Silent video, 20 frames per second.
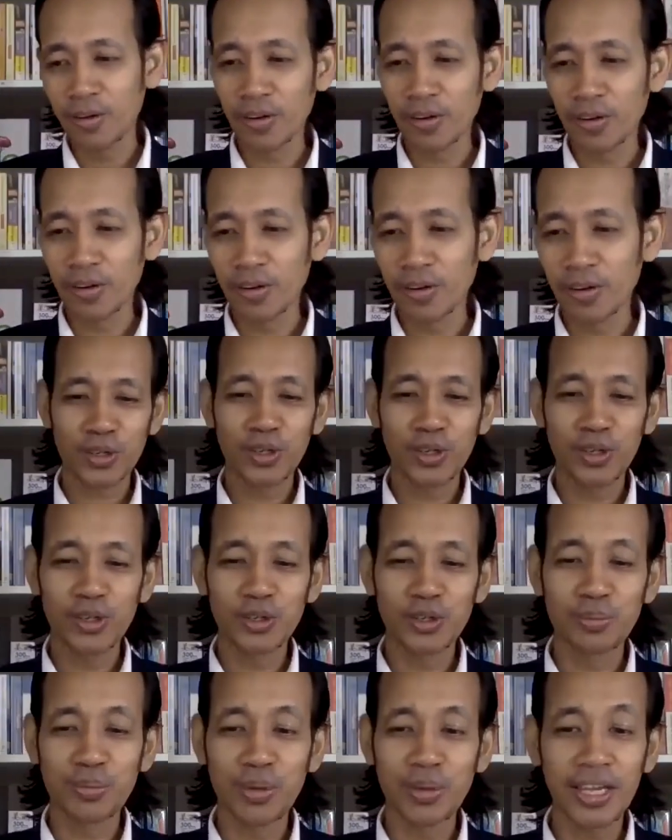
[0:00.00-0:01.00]
All right, so
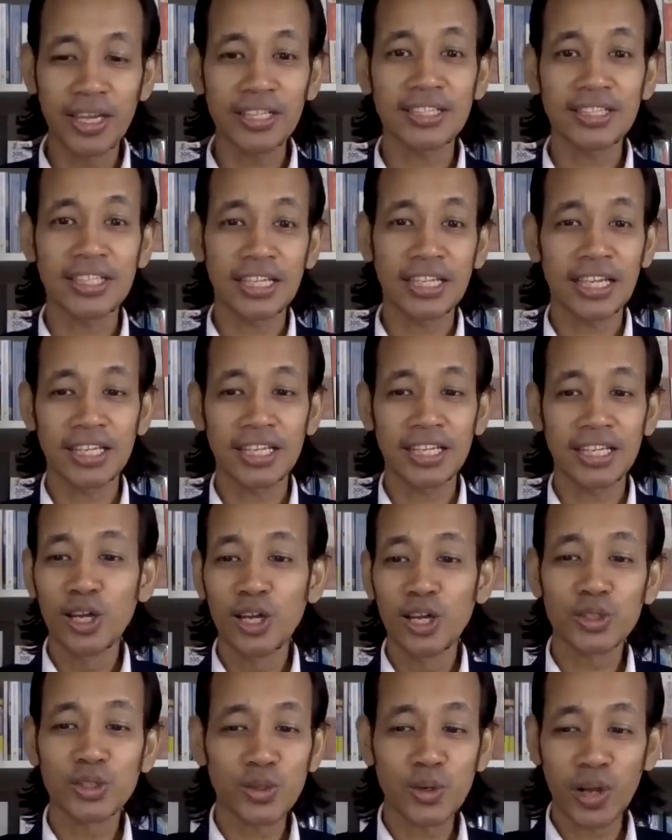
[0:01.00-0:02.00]
you may take it
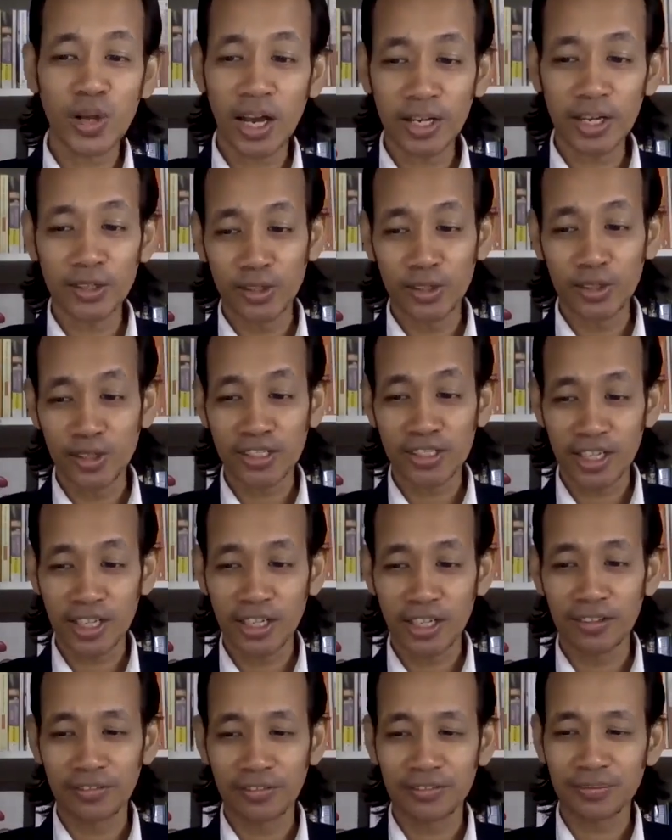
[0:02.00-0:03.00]
too hard on
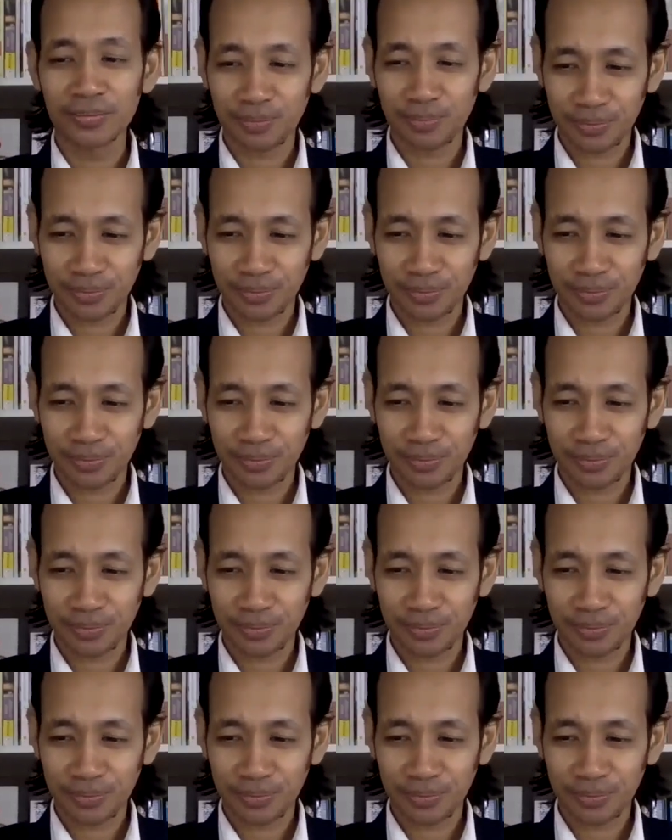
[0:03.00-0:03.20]
yourself.